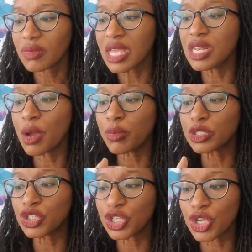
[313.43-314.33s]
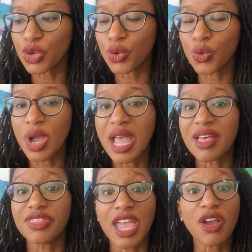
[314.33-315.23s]
Number 2,
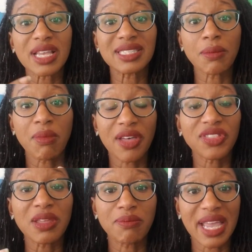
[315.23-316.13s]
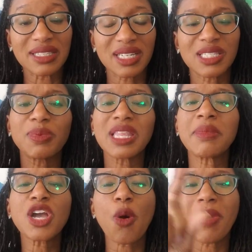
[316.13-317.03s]
there is a monthly maintenance. But
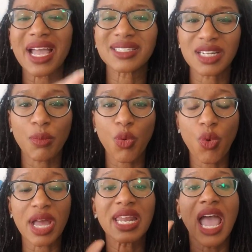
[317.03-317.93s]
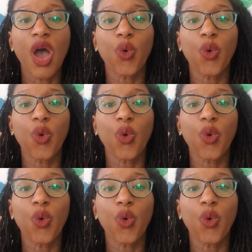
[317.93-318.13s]
let me go back to number 1.